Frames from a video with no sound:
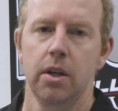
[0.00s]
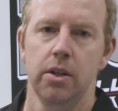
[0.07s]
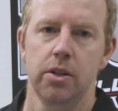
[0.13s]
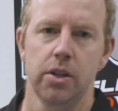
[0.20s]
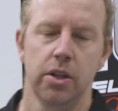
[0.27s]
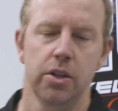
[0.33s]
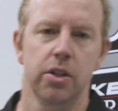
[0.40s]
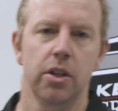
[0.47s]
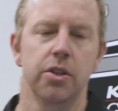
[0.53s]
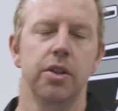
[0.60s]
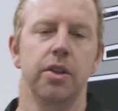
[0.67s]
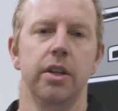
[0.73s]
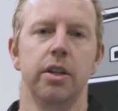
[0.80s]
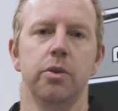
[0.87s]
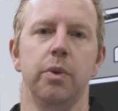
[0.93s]
So there's lots
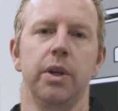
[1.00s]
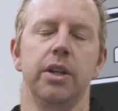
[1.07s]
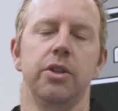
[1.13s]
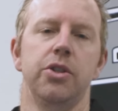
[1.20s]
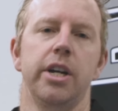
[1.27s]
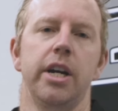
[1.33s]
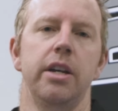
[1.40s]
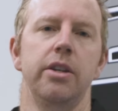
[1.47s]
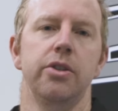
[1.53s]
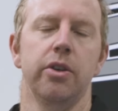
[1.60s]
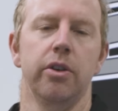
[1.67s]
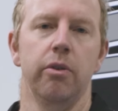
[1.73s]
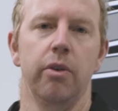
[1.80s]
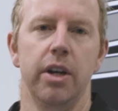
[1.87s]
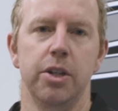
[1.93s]
of things we can change
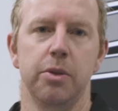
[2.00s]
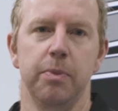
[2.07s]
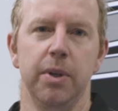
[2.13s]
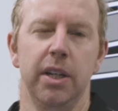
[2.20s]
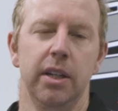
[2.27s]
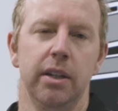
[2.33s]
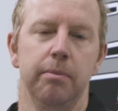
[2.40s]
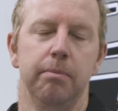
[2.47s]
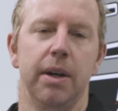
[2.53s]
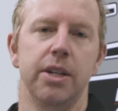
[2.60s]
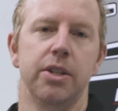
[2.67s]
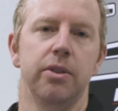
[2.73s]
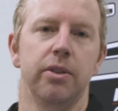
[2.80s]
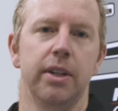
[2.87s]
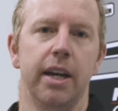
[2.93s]
on a race meeting
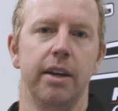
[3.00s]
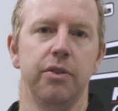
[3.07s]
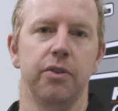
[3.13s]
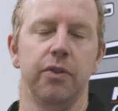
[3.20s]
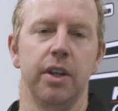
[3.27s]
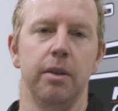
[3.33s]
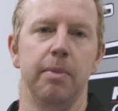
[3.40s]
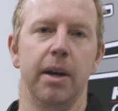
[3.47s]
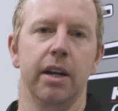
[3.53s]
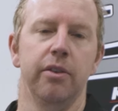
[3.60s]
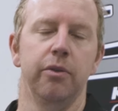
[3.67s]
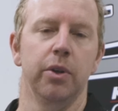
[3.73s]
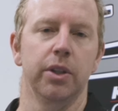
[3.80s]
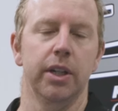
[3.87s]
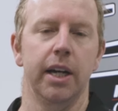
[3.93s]
based on Dave's feedback
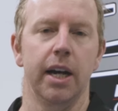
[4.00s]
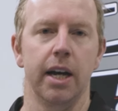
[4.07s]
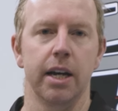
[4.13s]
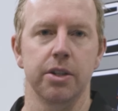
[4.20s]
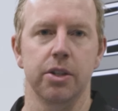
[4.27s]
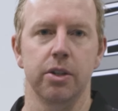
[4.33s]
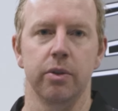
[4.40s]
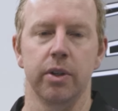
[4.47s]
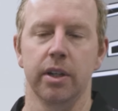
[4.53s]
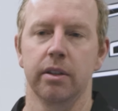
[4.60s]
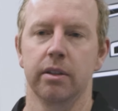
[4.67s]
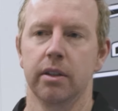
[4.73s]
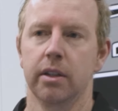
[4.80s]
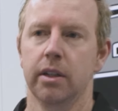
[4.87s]
of what the car's doing.